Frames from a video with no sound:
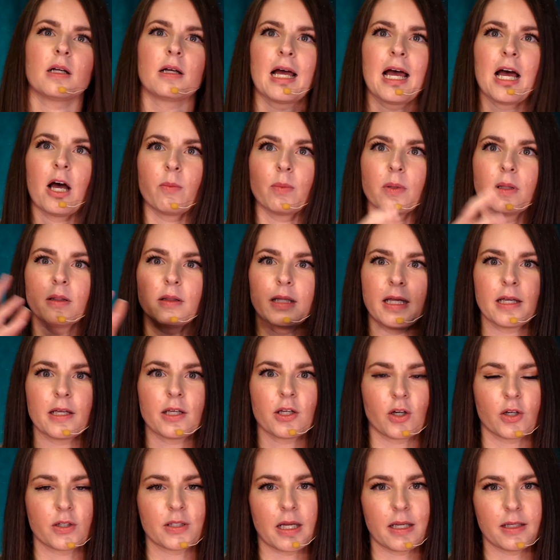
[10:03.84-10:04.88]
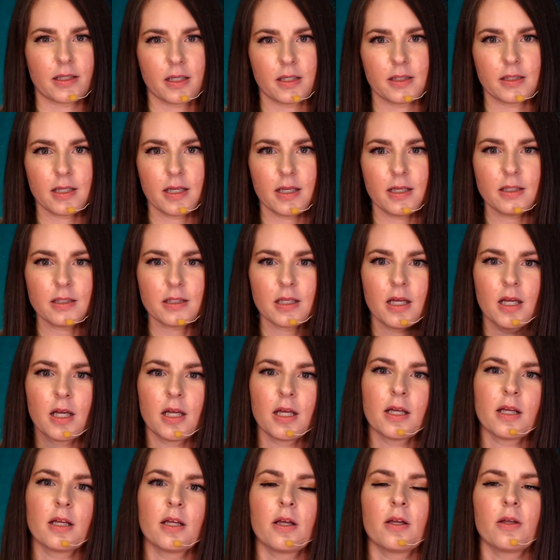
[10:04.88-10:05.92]
help link your sentences.
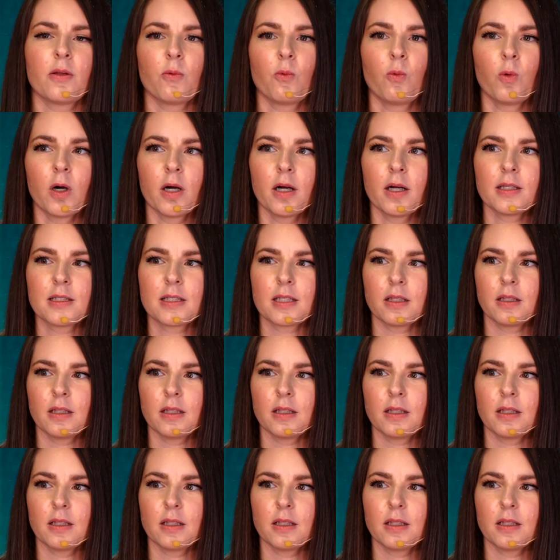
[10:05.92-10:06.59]
Words